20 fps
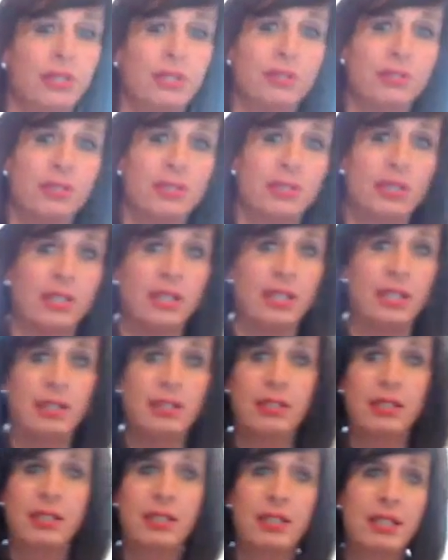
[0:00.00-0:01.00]
as uh,
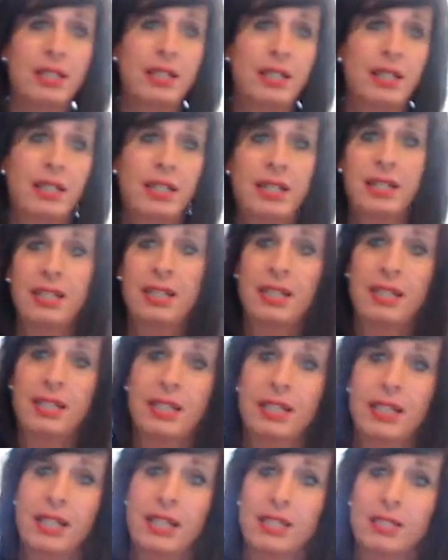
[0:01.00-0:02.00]

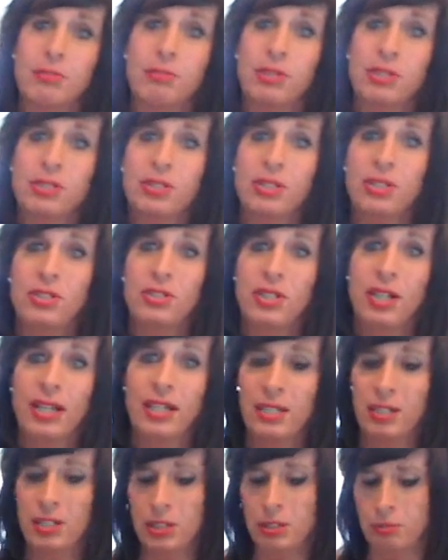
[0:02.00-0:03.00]
as Missy
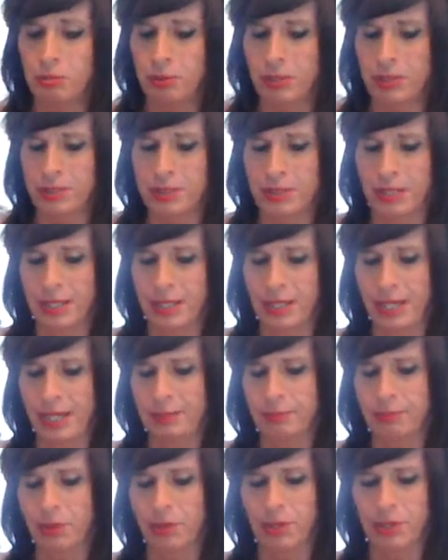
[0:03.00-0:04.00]
Jen is, but uh,
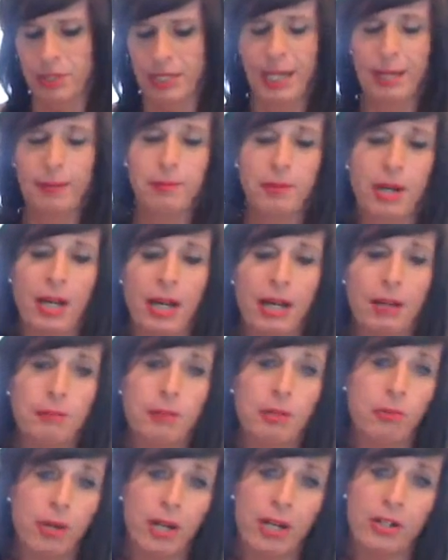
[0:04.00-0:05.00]
I work. I'm I'm
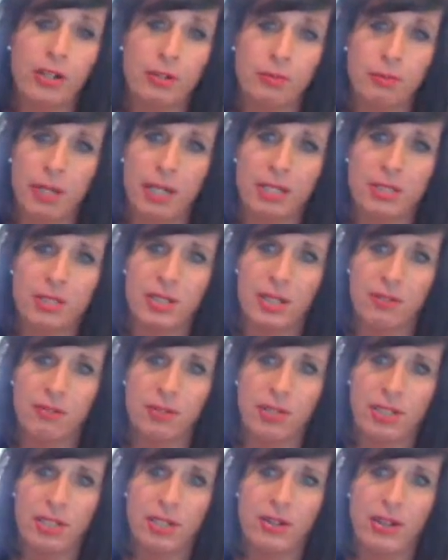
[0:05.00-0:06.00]
aware of myself.
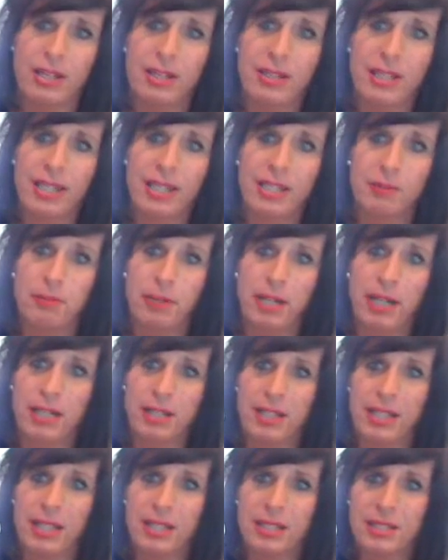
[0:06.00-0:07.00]
You know, I think about
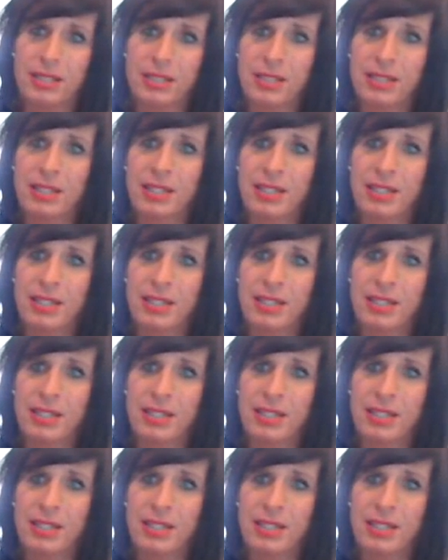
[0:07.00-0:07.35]
things.